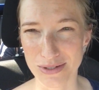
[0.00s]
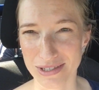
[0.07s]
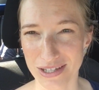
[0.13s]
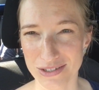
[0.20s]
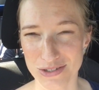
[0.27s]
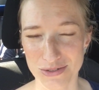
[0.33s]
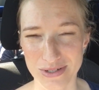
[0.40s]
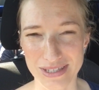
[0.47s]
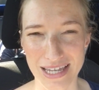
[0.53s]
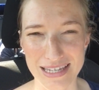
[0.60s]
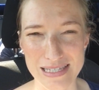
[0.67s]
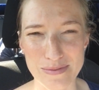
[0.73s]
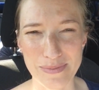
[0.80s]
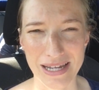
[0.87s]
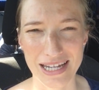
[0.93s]
what they do in their
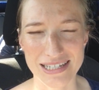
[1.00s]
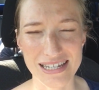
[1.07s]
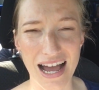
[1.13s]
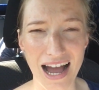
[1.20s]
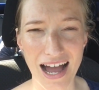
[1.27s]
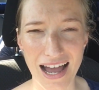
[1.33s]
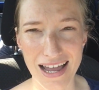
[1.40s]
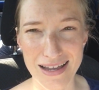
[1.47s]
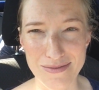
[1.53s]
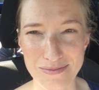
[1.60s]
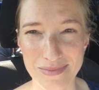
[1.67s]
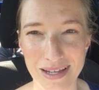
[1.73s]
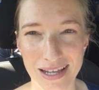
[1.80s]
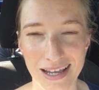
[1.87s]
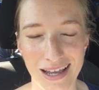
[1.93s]
spare time.